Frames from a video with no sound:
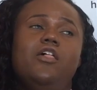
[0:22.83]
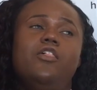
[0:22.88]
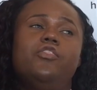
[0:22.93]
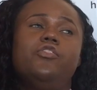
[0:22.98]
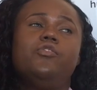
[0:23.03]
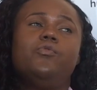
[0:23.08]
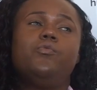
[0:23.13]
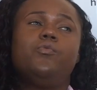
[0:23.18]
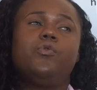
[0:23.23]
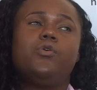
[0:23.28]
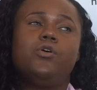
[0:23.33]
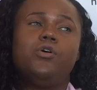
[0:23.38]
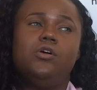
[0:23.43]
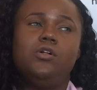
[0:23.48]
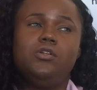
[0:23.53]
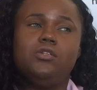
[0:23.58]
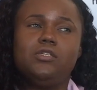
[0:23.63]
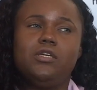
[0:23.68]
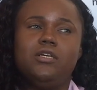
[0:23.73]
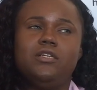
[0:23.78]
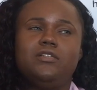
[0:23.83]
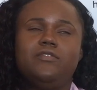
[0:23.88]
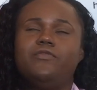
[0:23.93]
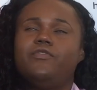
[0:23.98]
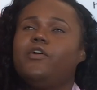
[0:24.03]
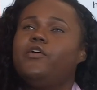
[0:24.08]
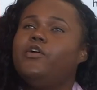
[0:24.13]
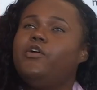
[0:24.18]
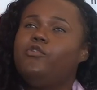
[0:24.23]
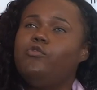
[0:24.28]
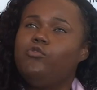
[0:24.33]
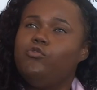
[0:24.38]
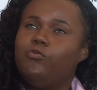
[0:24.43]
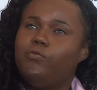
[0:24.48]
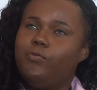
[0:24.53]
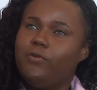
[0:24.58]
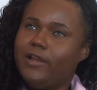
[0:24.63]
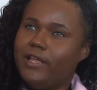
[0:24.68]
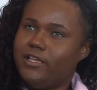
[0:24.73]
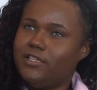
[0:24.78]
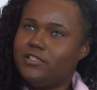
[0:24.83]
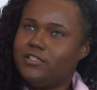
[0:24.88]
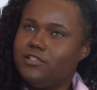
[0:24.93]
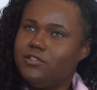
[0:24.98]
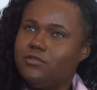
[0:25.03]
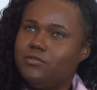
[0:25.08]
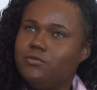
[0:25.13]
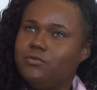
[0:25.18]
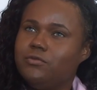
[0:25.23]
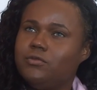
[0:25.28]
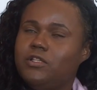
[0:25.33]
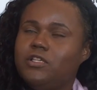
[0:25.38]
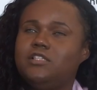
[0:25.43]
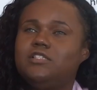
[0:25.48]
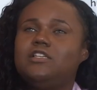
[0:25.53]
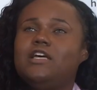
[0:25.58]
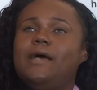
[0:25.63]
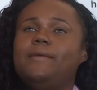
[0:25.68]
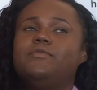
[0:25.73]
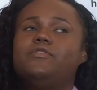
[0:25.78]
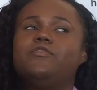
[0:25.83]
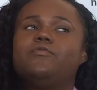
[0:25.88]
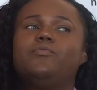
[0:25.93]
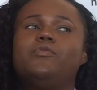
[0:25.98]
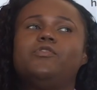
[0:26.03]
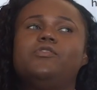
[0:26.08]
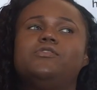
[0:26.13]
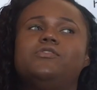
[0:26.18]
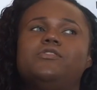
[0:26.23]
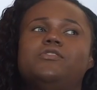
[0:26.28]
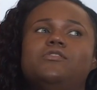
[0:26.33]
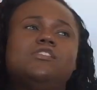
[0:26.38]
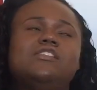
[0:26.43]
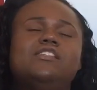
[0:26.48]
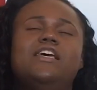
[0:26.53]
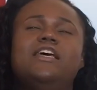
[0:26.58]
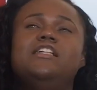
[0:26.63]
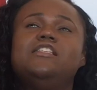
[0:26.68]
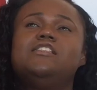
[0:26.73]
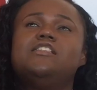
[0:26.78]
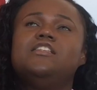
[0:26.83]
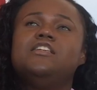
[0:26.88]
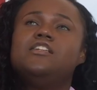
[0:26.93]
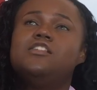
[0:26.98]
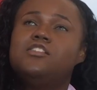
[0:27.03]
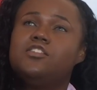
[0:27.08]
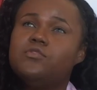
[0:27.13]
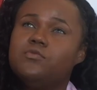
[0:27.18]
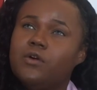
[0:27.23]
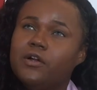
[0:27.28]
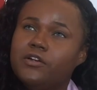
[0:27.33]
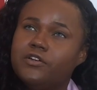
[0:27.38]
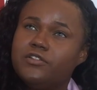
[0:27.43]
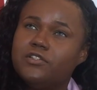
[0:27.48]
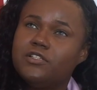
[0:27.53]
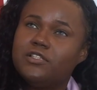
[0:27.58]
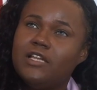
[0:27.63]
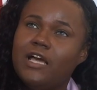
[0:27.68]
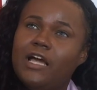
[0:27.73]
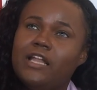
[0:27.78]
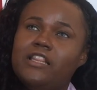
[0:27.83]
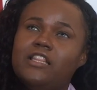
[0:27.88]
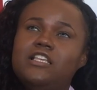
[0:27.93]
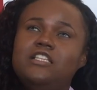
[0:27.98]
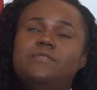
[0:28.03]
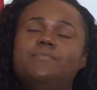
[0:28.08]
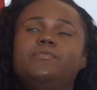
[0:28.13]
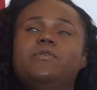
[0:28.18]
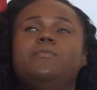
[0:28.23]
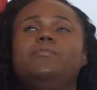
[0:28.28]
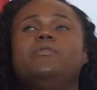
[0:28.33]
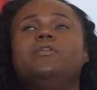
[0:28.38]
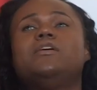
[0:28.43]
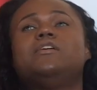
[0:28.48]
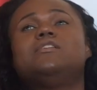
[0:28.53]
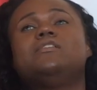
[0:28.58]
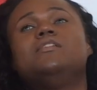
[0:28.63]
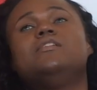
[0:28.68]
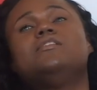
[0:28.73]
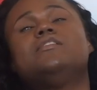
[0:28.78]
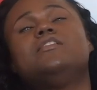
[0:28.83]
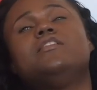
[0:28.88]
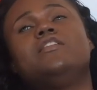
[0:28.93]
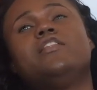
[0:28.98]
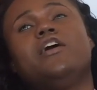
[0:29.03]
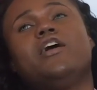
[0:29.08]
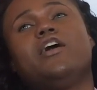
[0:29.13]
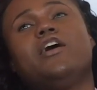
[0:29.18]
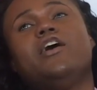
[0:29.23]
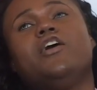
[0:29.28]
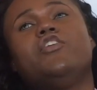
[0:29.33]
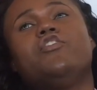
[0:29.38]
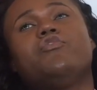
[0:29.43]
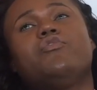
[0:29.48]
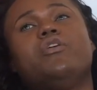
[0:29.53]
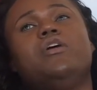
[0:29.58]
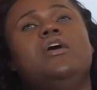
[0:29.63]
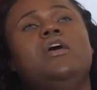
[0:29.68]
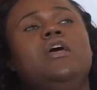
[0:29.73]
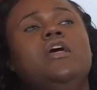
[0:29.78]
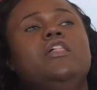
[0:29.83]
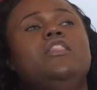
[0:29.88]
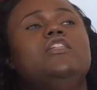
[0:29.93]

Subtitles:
The world is a very cruel place to these types of persons. States need to understand these people exist in their country.